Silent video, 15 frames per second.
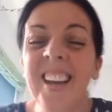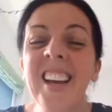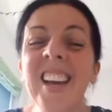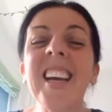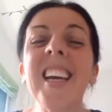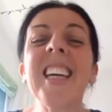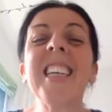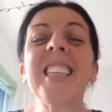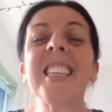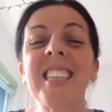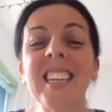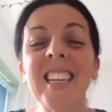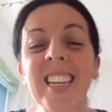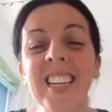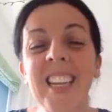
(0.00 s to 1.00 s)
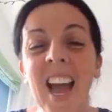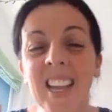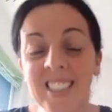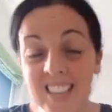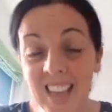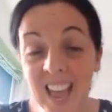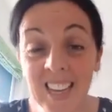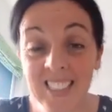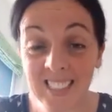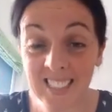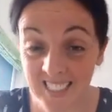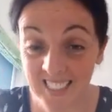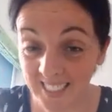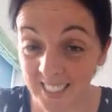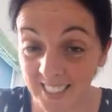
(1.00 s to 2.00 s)
she nice thing to think
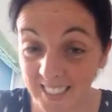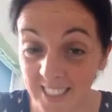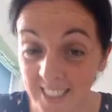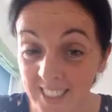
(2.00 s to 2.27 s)
about